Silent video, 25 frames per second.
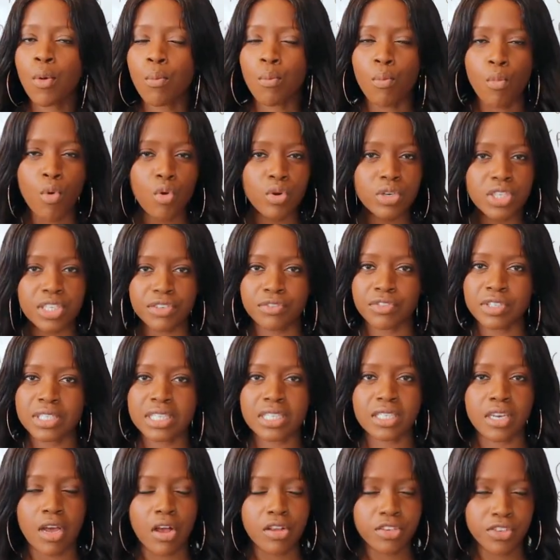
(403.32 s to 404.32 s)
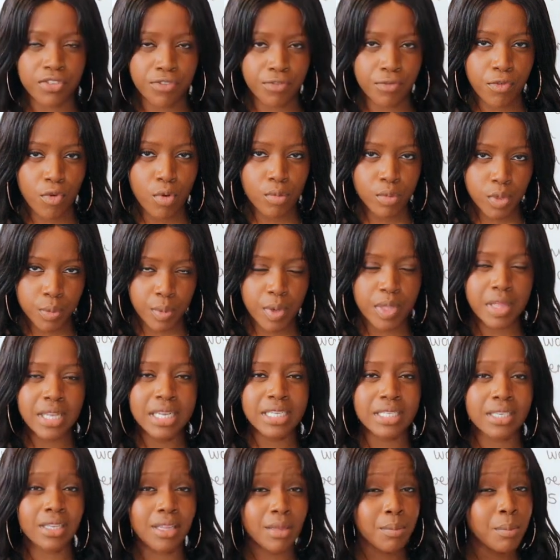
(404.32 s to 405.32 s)
more different styles of forms, but
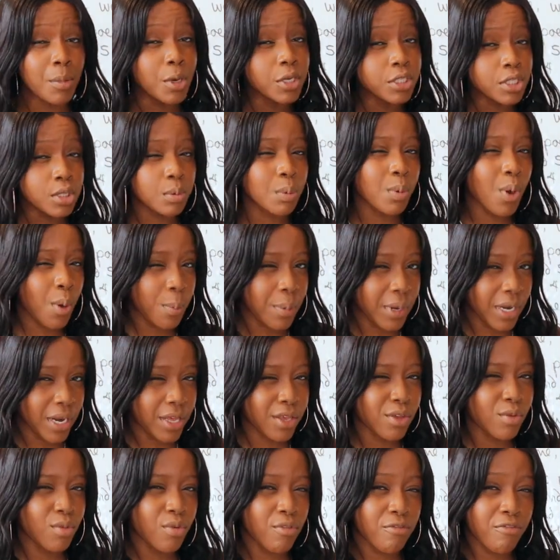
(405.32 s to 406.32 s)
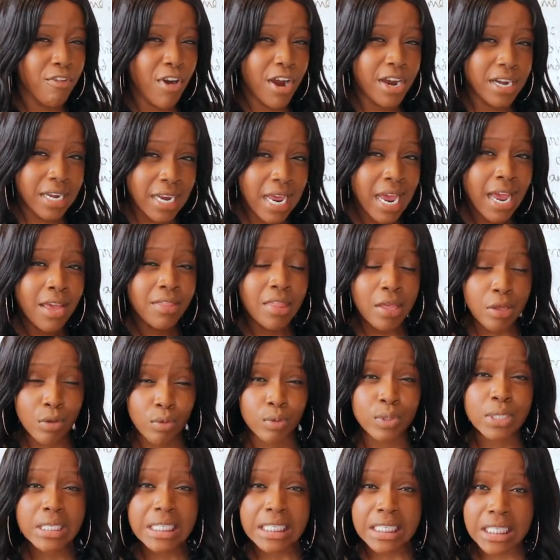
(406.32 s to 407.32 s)
these are the most popular you will find that
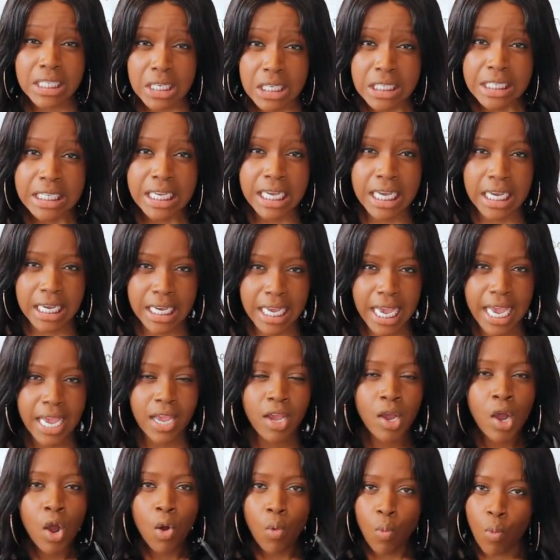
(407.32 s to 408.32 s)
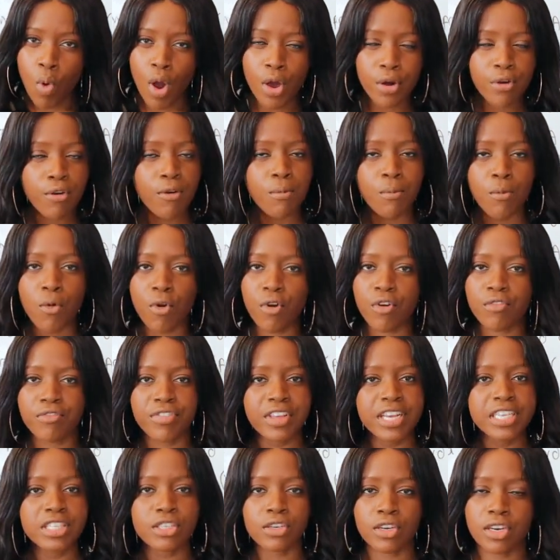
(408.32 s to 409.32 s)
you're studying, okay? 1 or more of
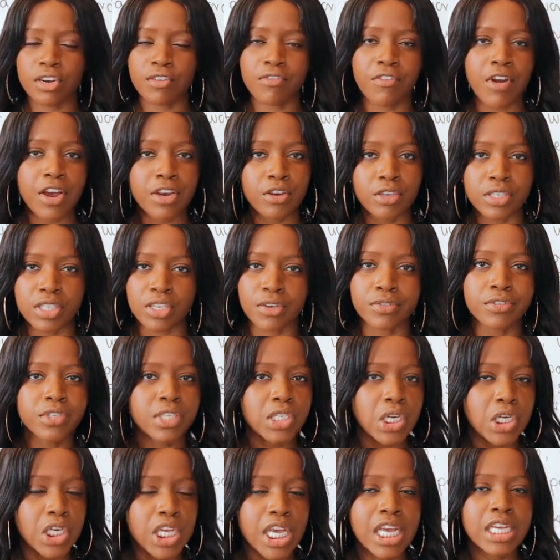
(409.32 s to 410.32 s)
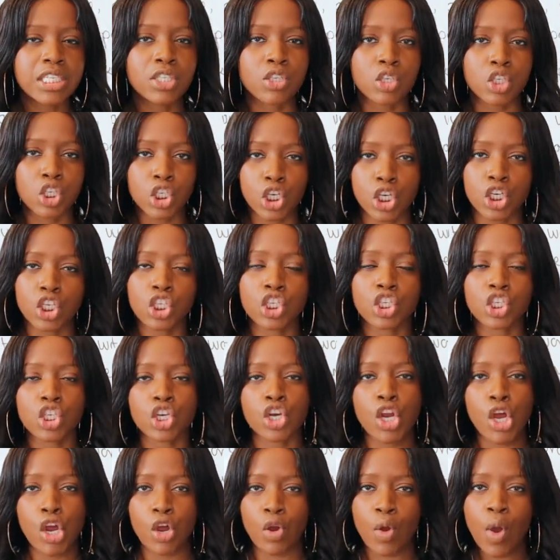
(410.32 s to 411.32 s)
these are going to find yourself studying, so it's good to
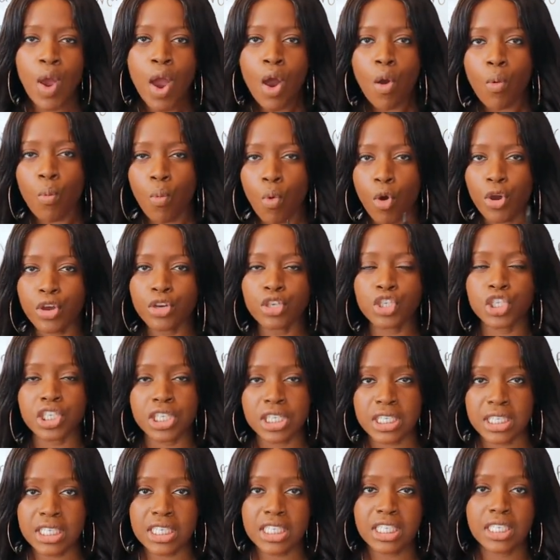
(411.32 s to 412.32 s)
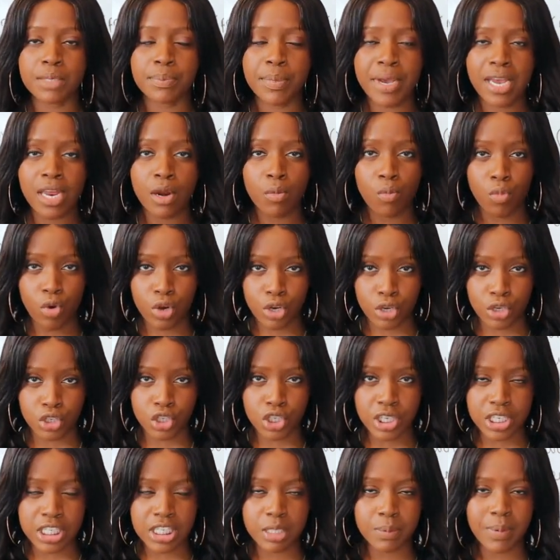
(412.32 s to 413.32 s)
know what you should anticipate and what you
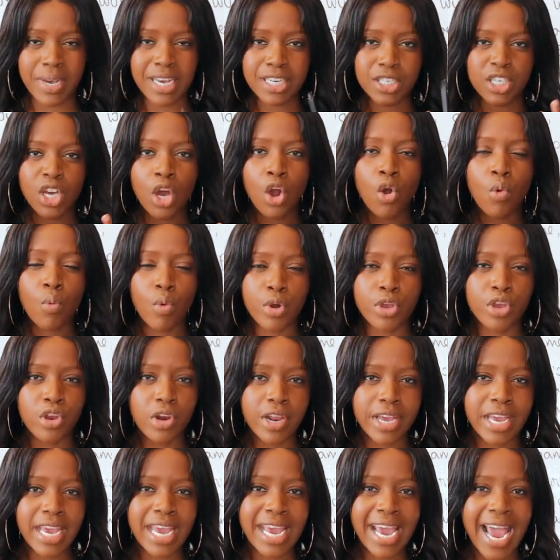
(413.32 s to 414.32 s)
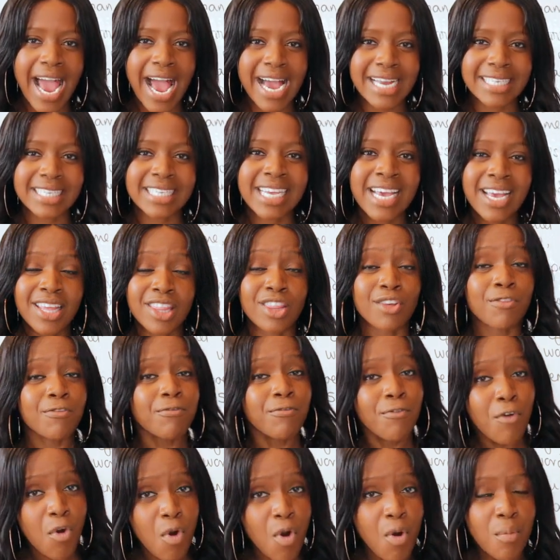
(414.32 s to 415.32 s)
should expect when you're looking at the
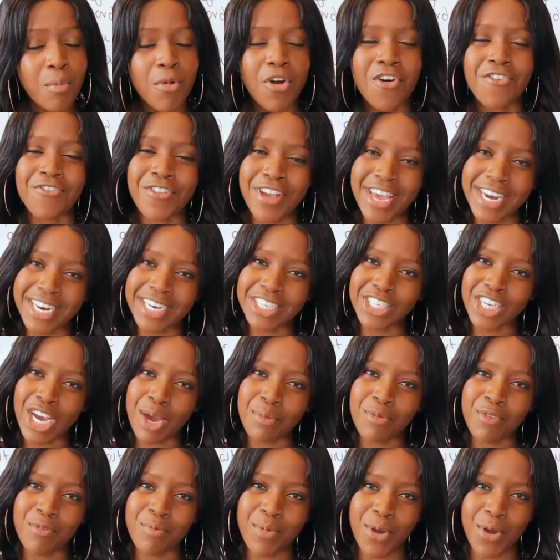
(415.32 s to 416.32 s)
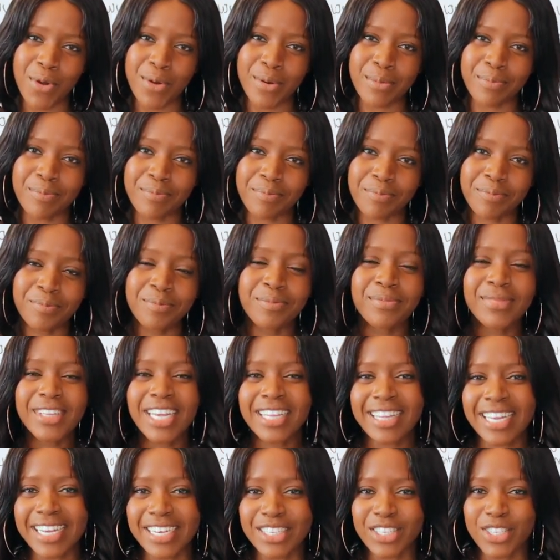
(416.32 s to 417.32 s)
form of any type of poem.
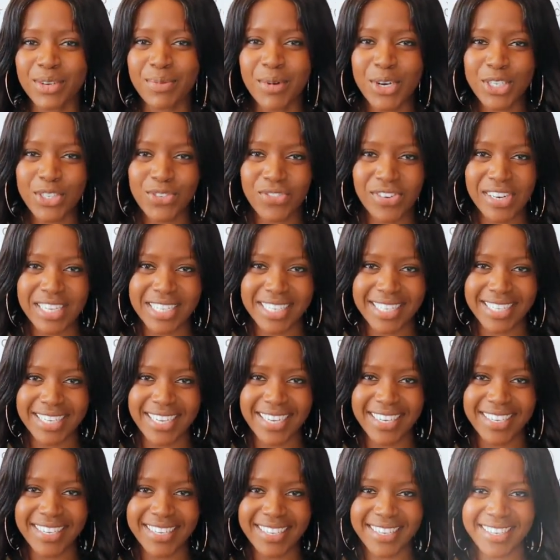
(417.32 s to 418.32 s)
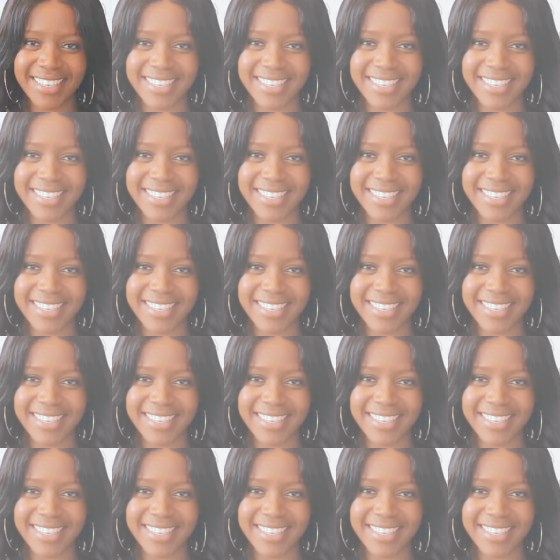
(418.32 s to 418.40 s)
Thank you so much for listening.